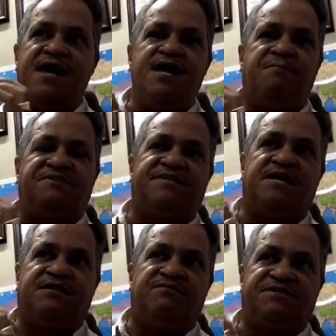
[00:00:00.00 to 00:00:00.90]

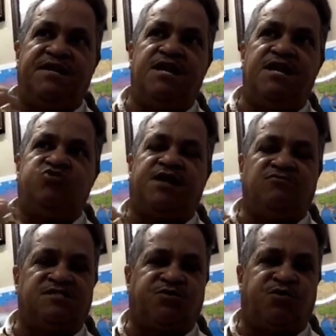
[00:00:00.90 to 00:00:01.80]
80% of this
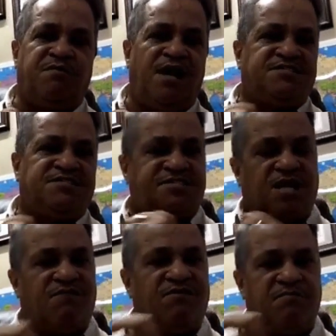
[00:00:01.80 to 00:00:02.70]
83,000 square miles is
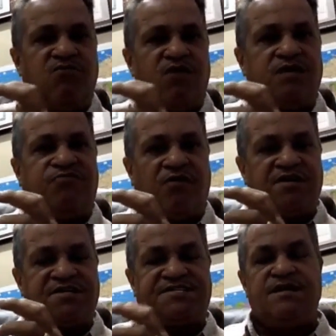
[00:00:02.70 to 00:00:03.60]
covered by
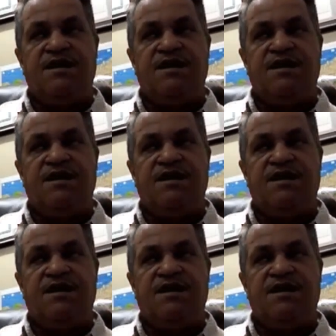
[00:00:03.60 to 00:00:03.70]
rainforests.